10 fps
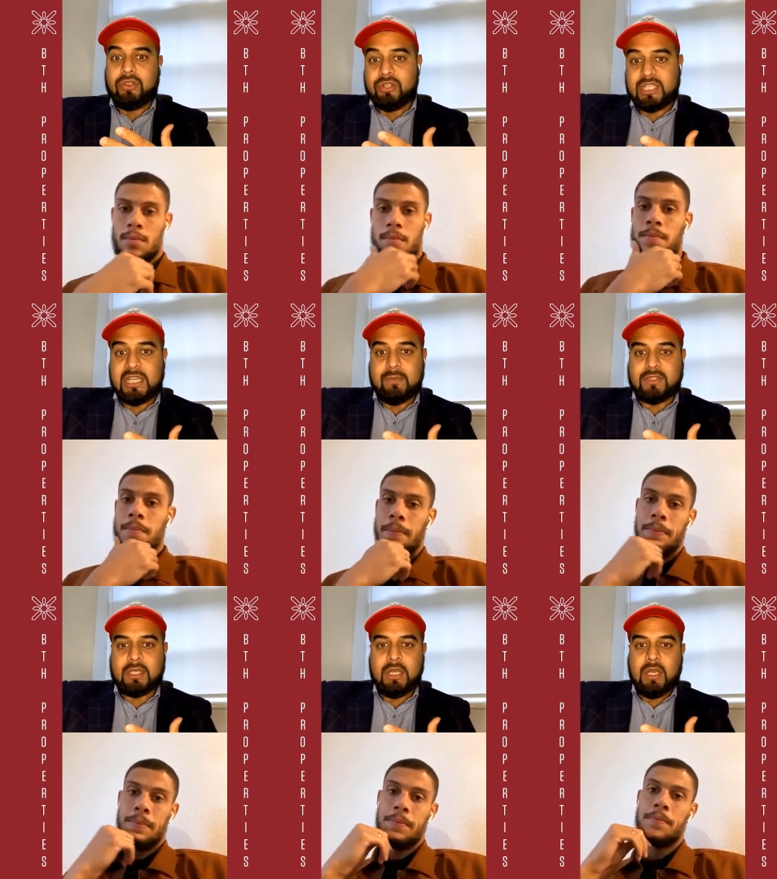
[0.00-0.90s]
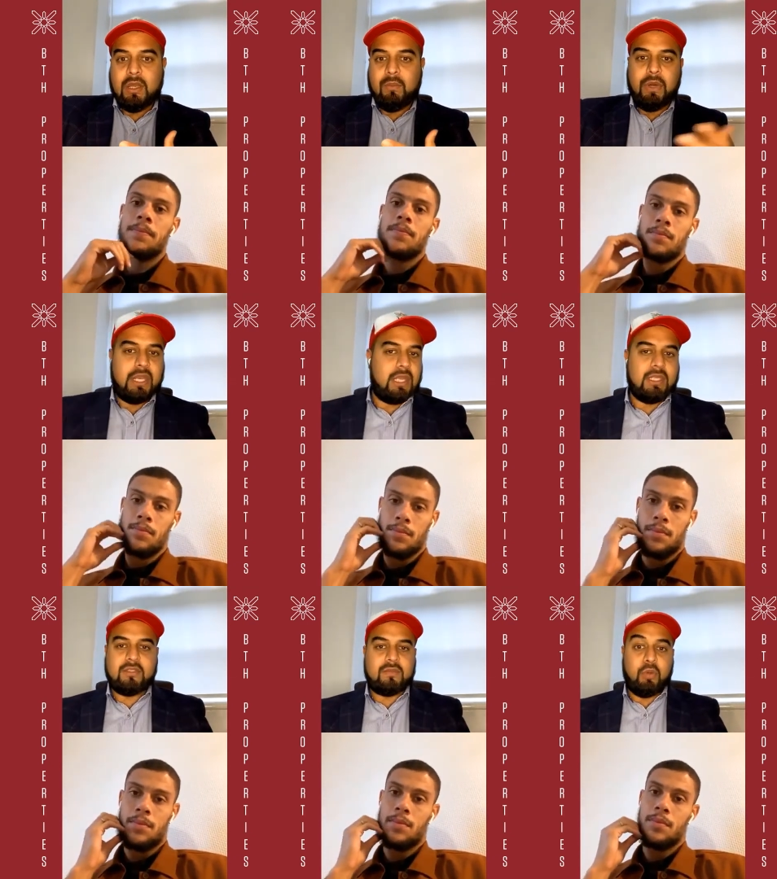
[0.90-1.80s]
Speaker 1: teams but mm-hmm.
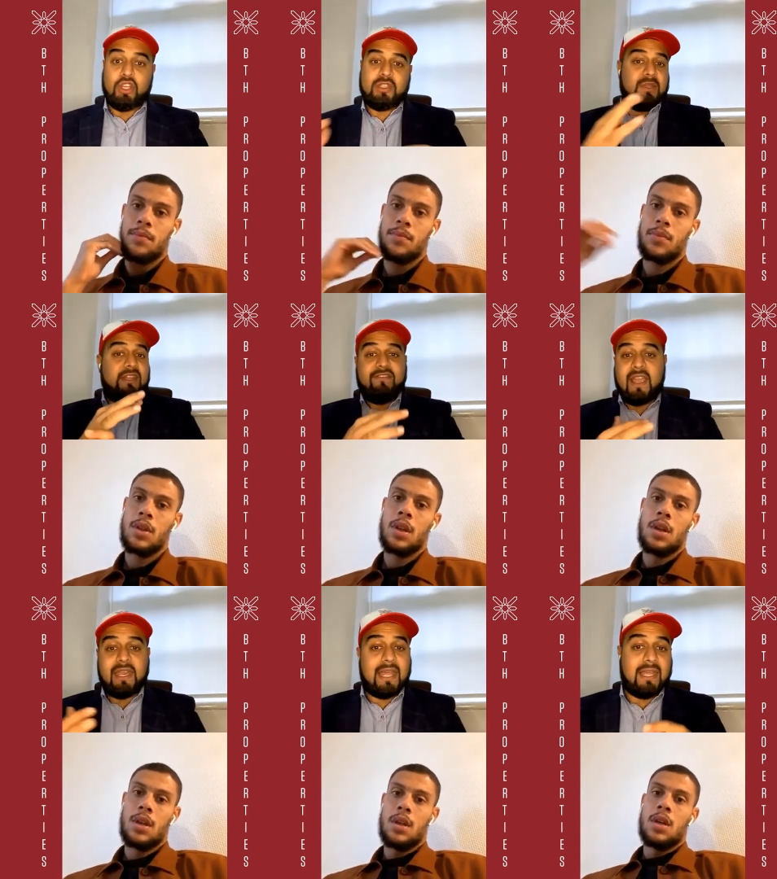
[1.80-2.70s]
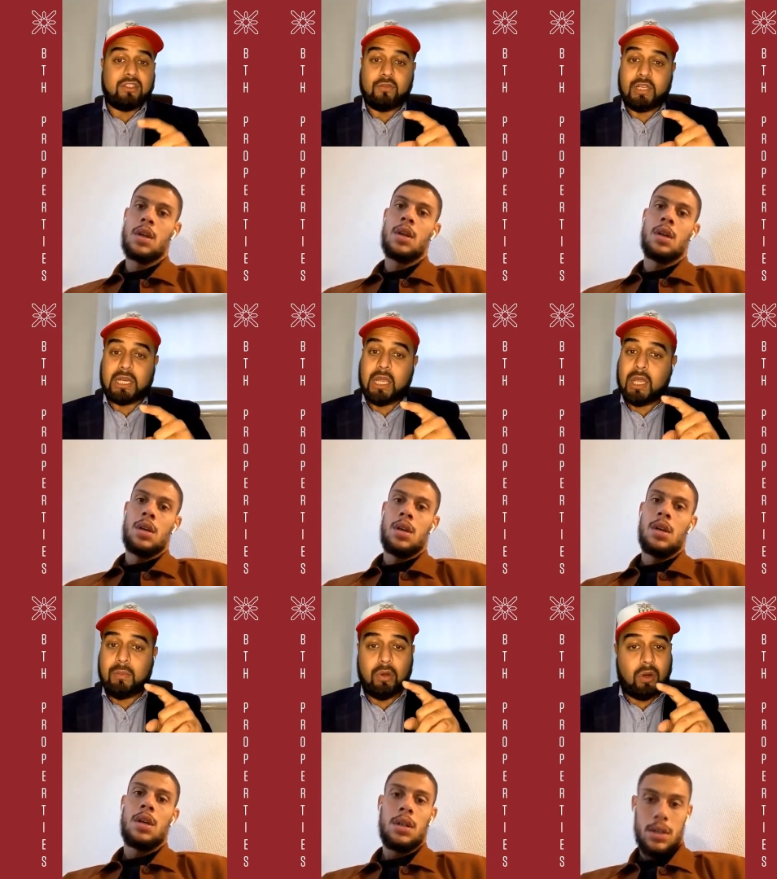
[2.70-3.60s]
it's possibly the finance of the
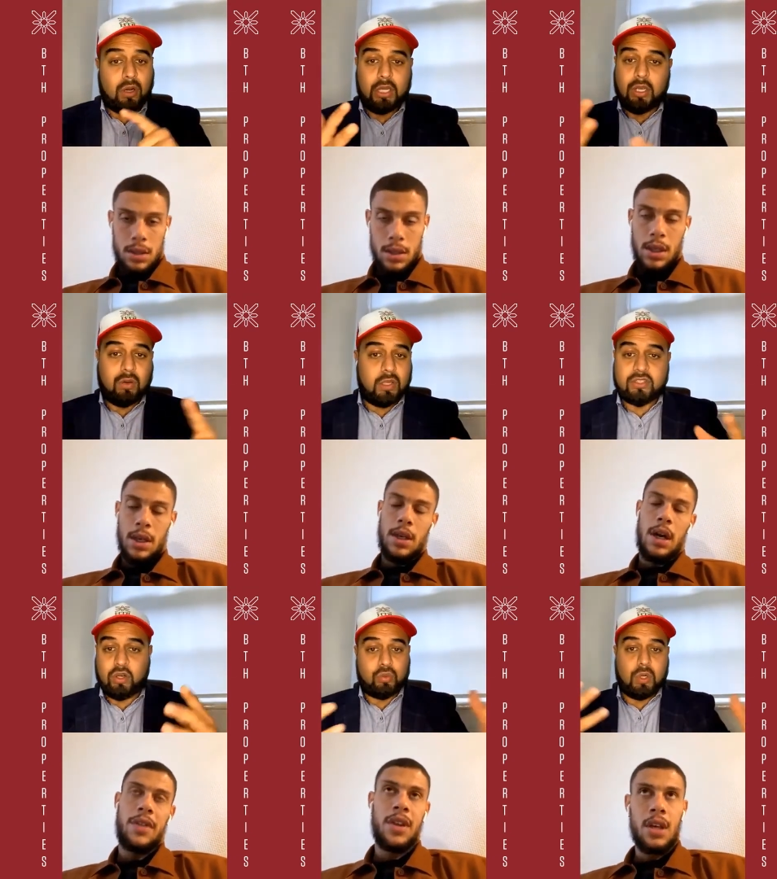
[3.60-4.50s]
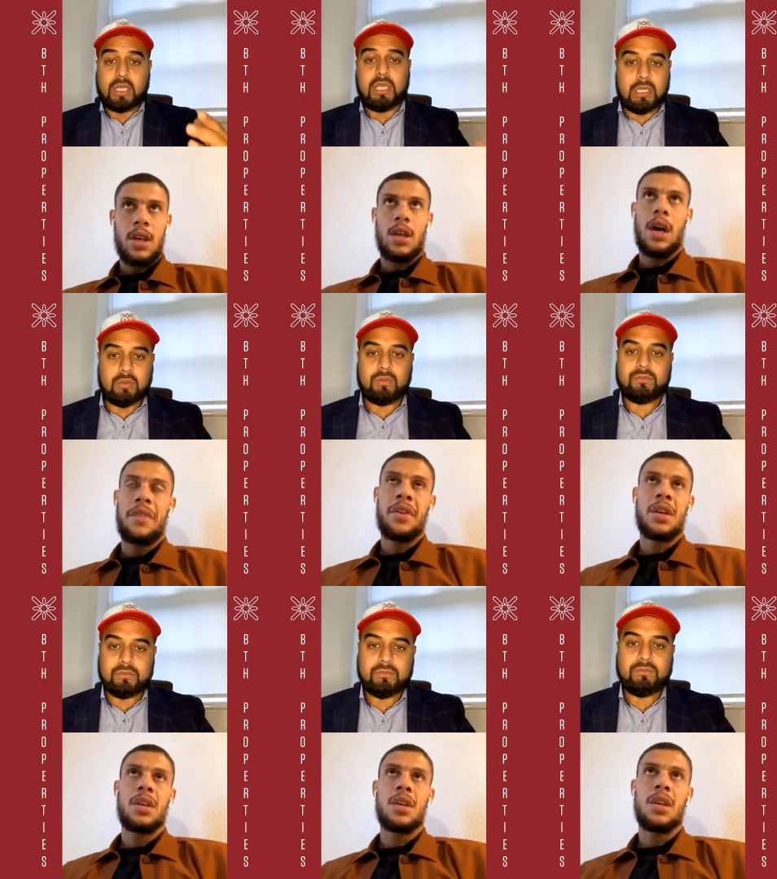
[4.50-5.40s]
club or yeah i think i
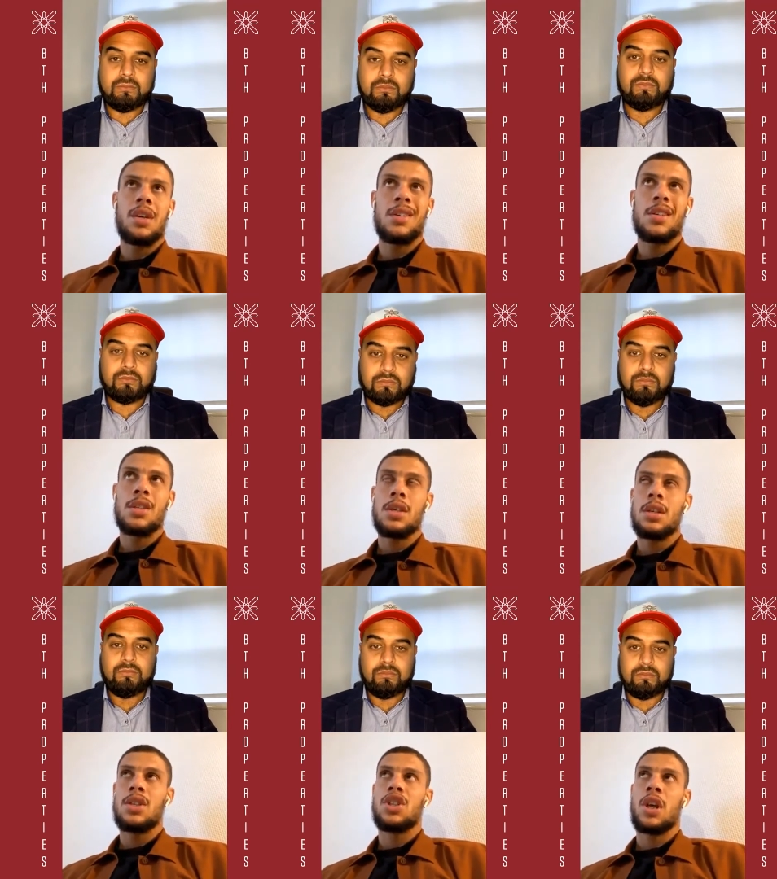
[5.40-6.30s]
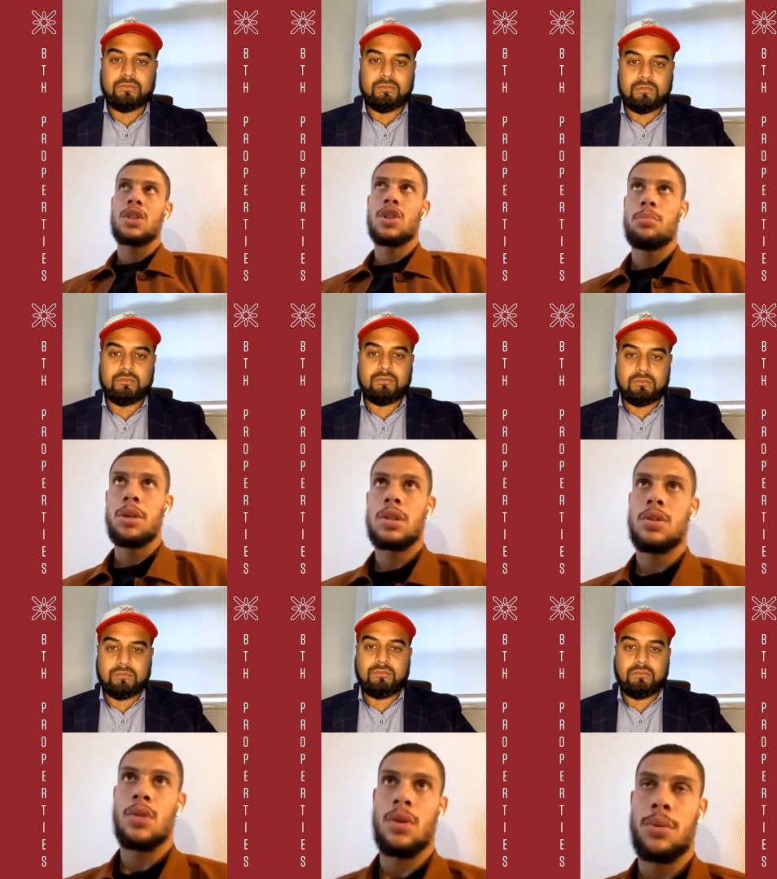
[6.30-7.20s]
think it, it,
Speaker 2: it, changed a bit you
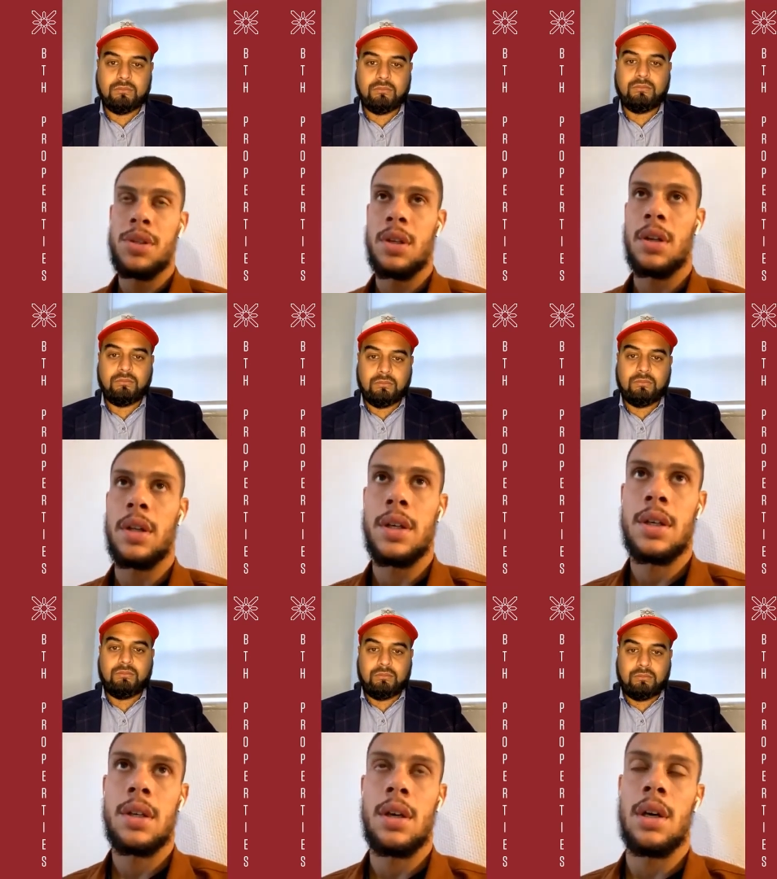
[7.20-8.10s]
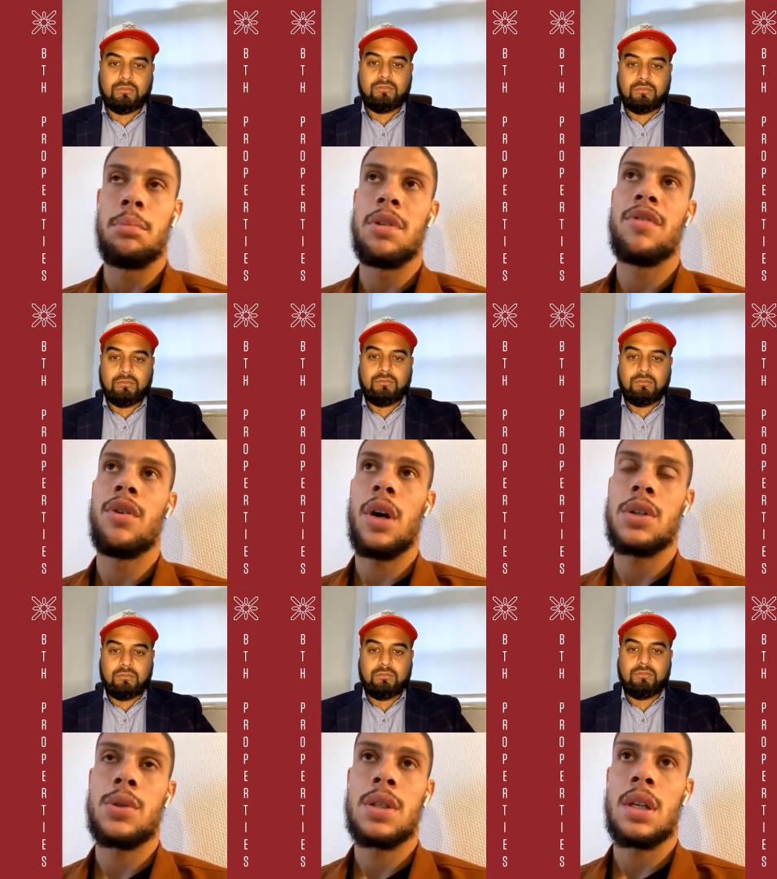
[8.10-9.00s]
know recently uh, before
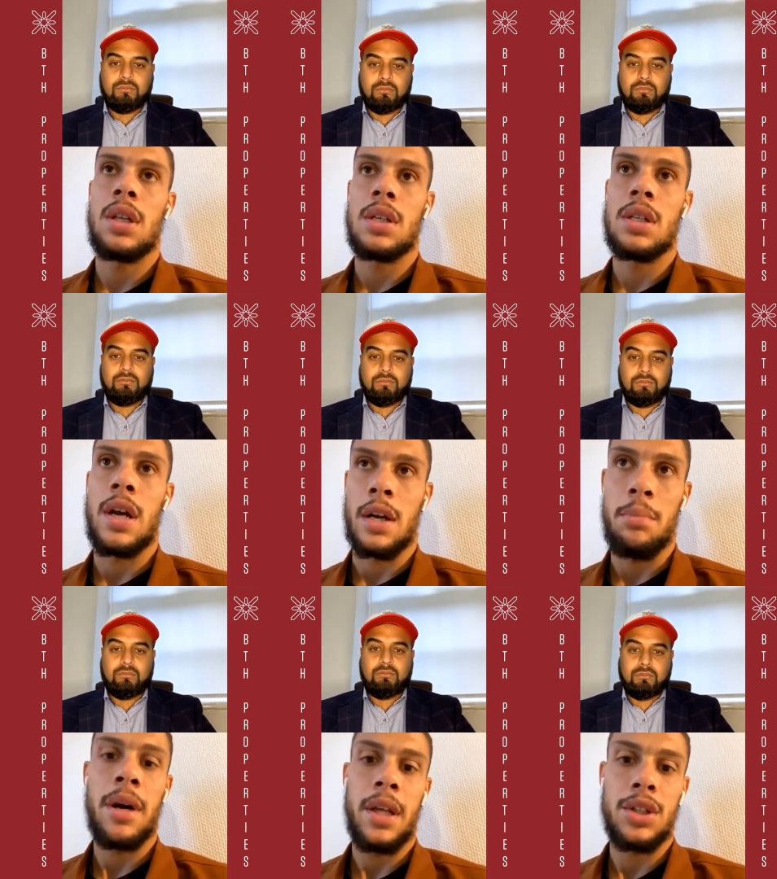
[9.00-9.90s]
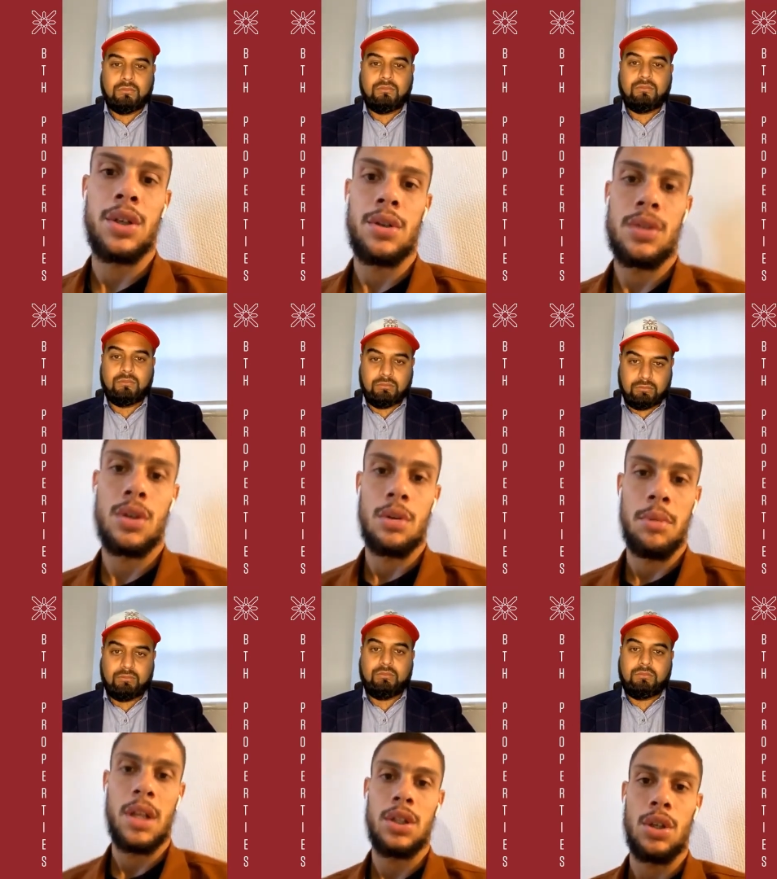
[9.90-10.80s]
as you said there's like manager so the
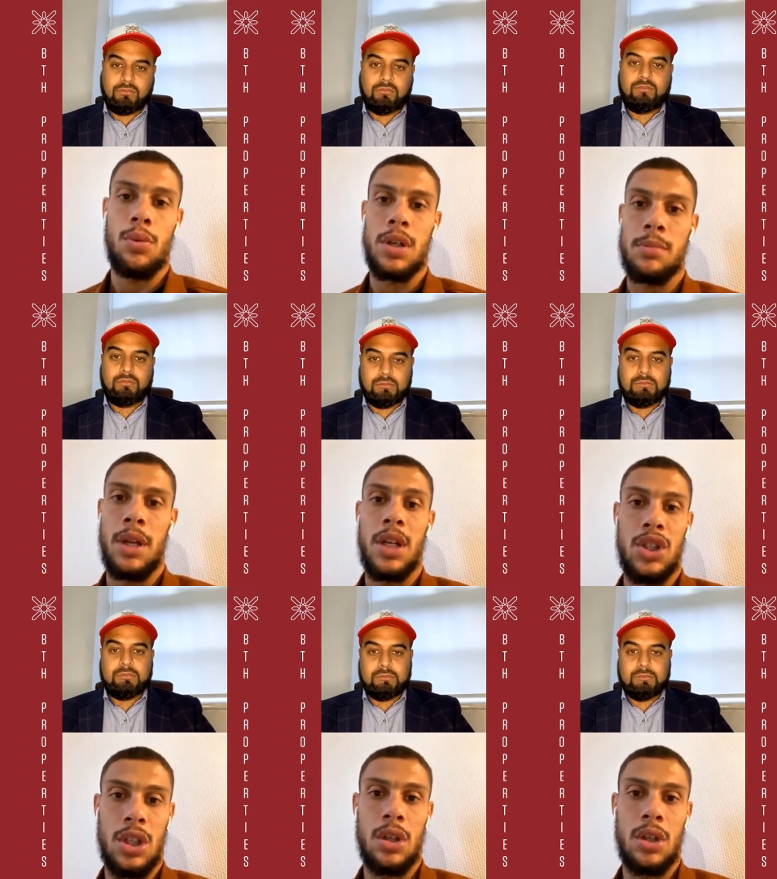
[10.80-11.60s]
manager was managing the